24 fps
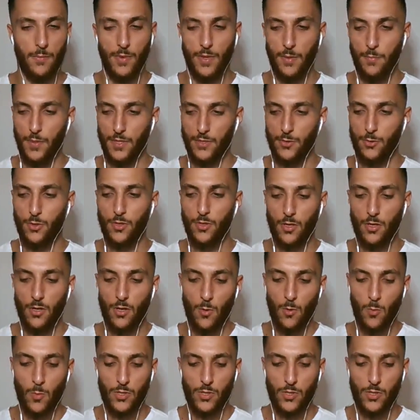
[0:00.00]
but you don't
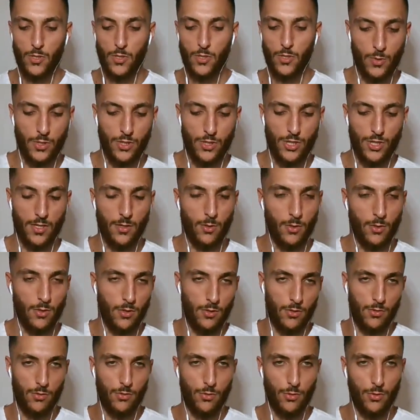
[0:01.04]
know which or
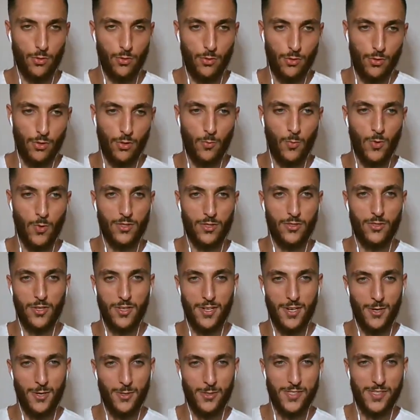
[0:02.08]
you don't want to
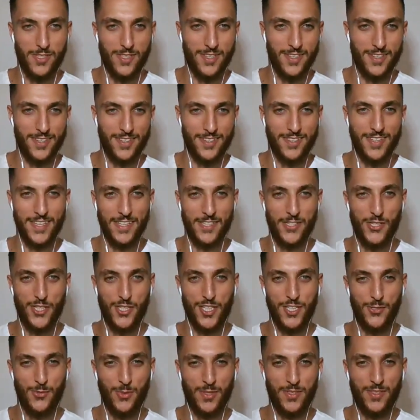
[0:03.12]
announce the
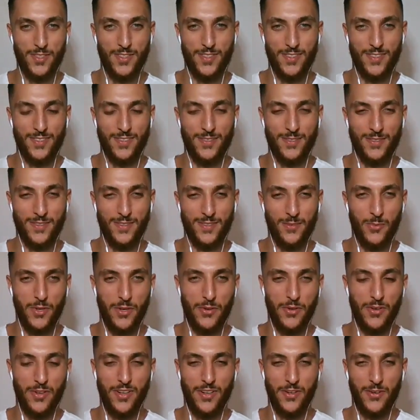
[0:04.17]
exchange
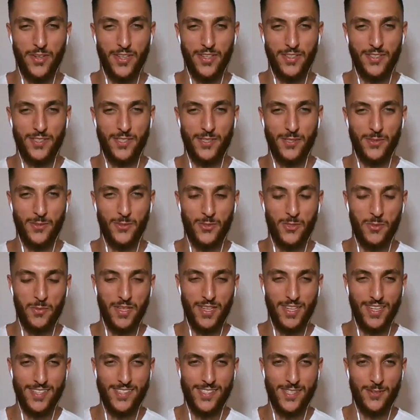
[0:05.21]
where you are going to
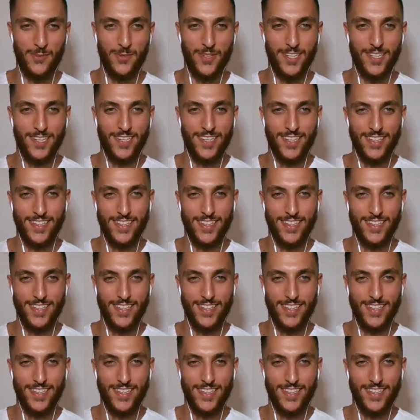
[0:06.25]
be listed, right?